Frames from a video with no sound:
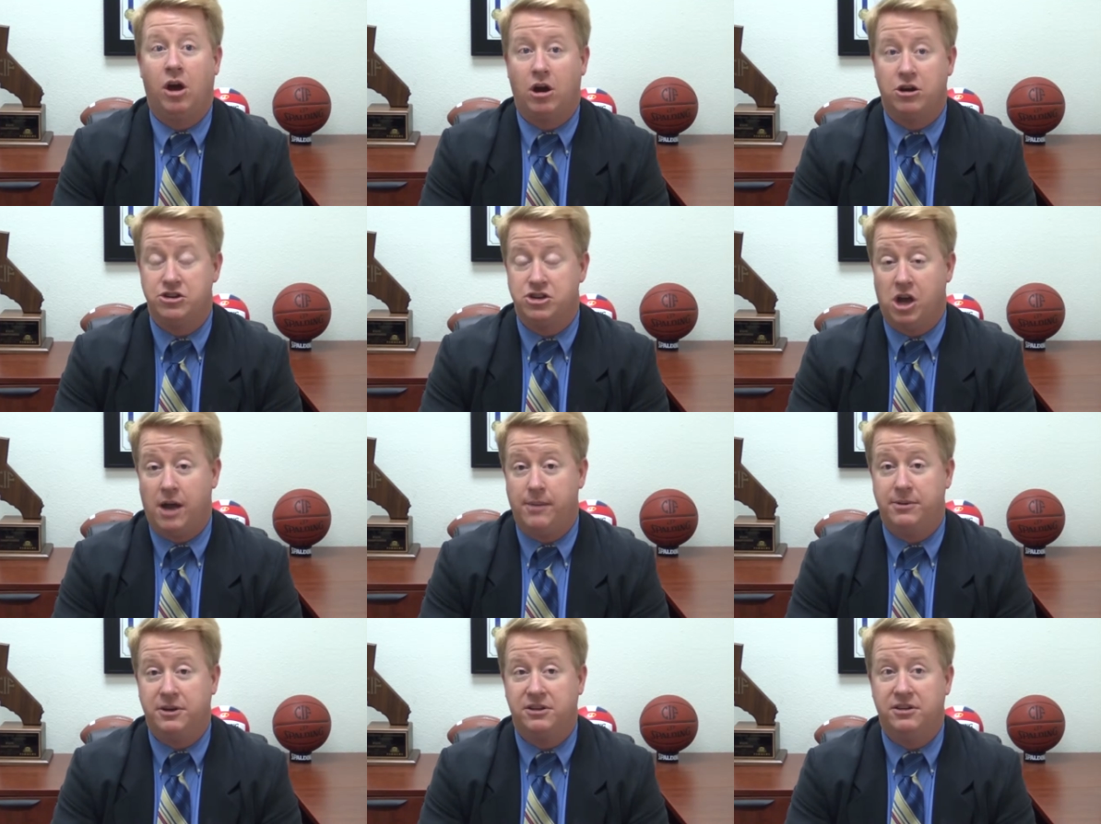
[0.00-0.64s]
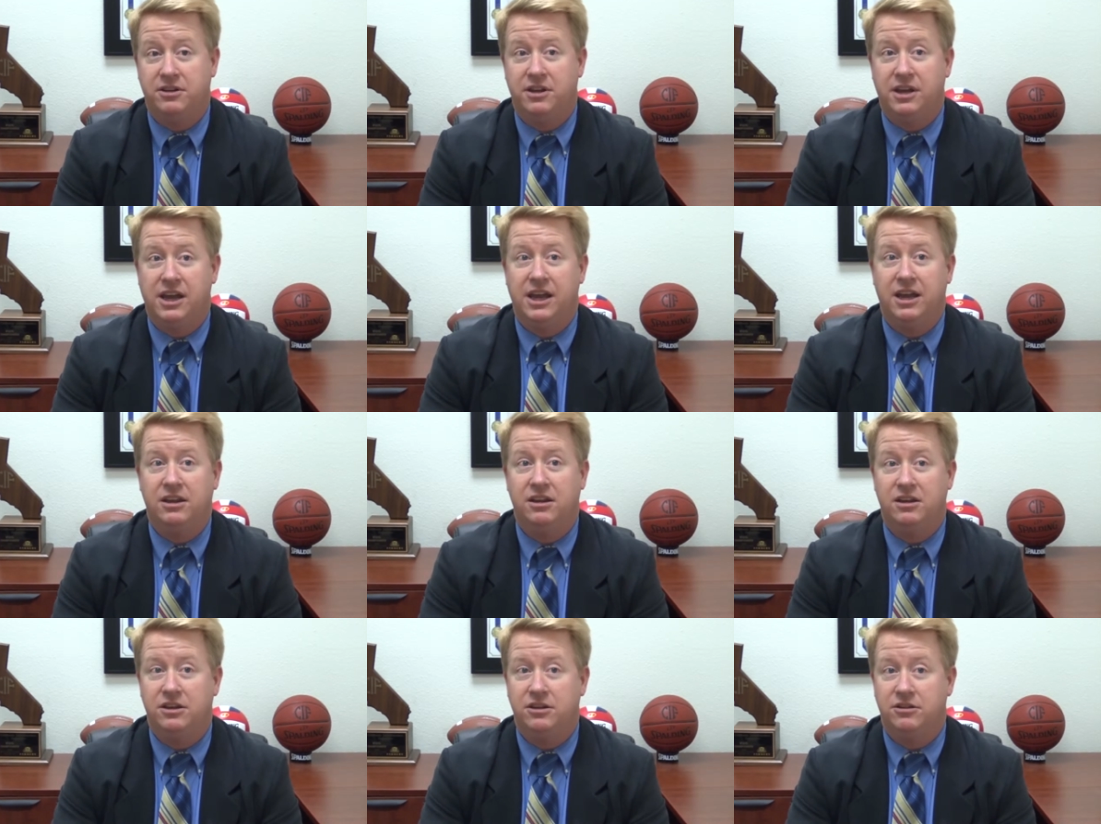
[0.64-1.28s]
Our topic
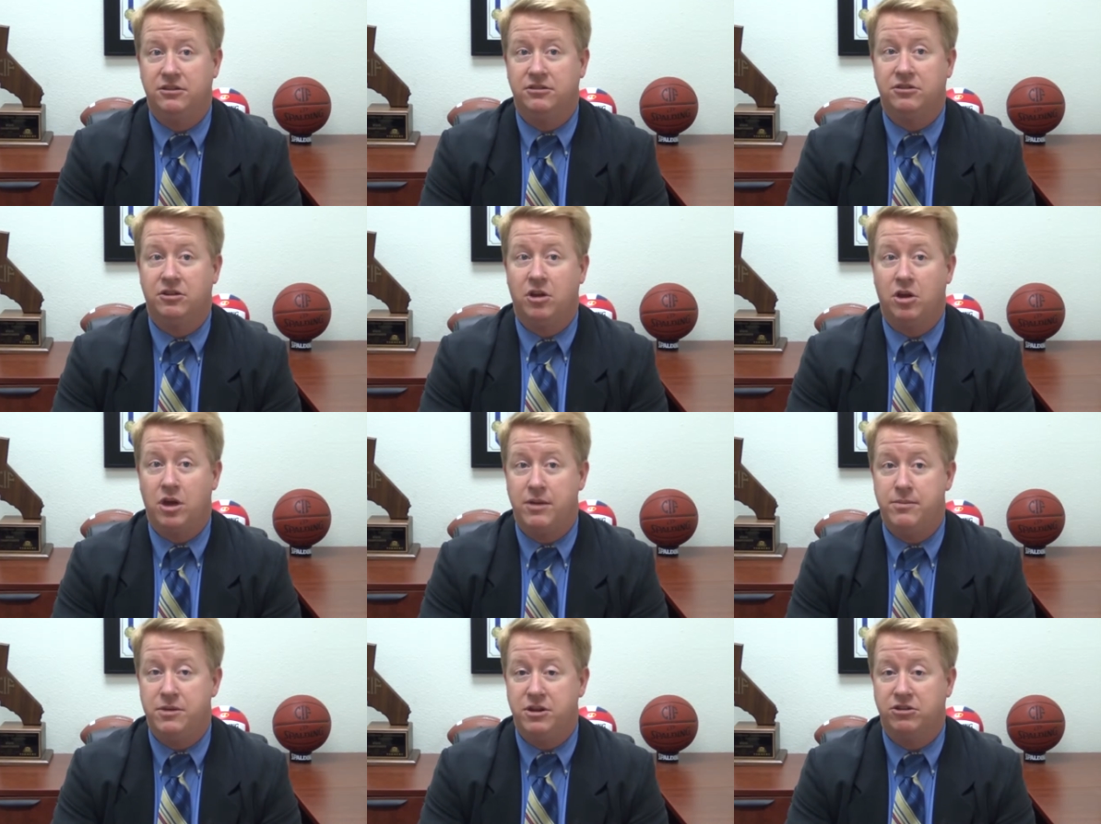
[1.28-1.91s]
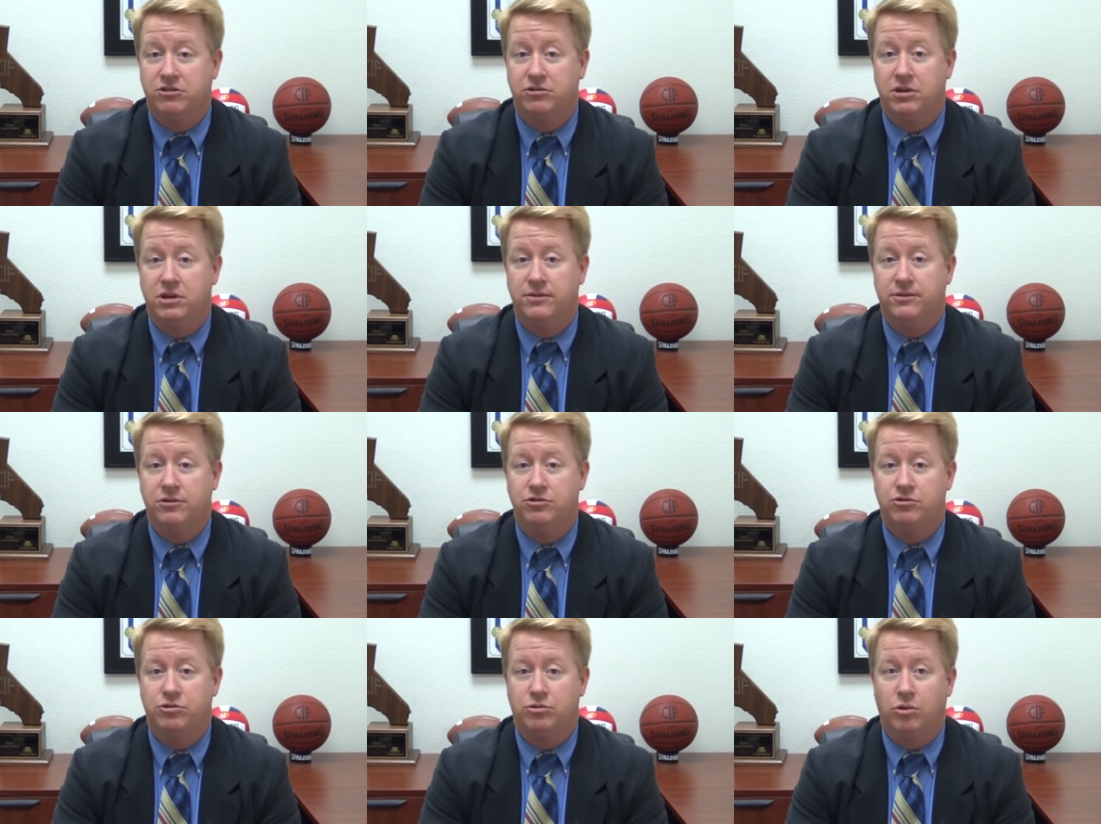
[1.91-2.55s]
today is
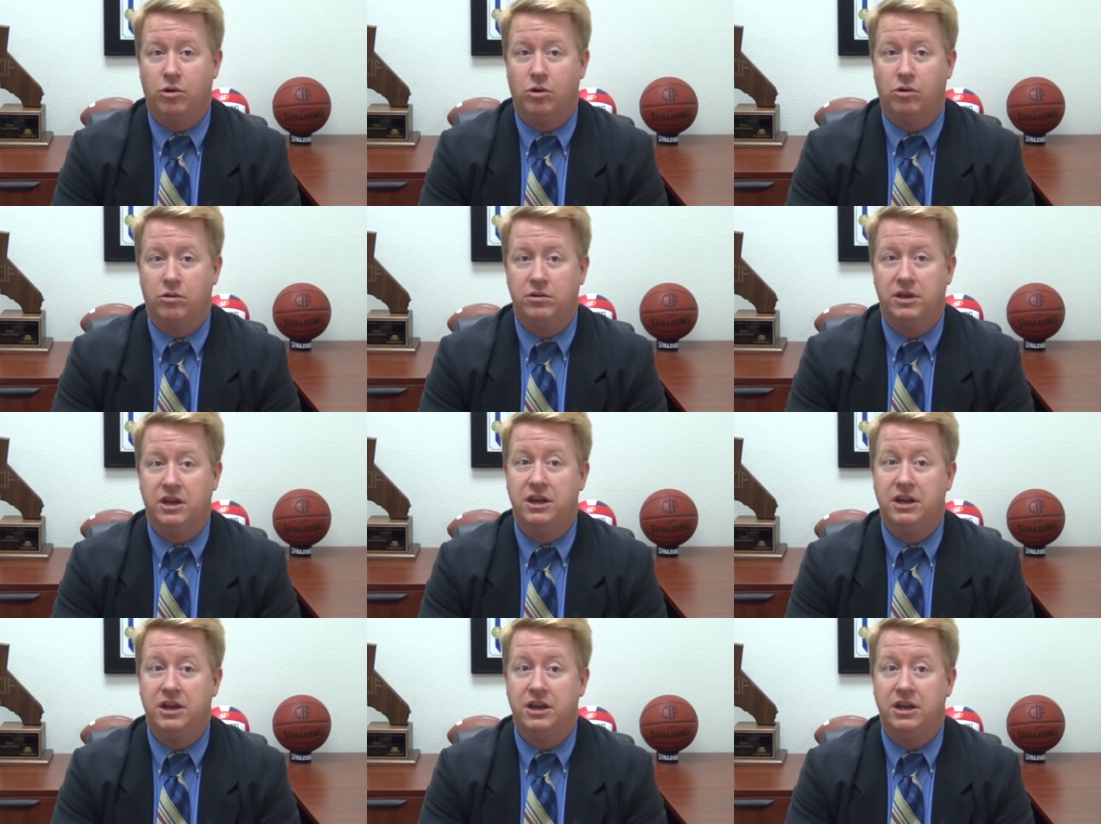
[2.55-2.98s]
administrative control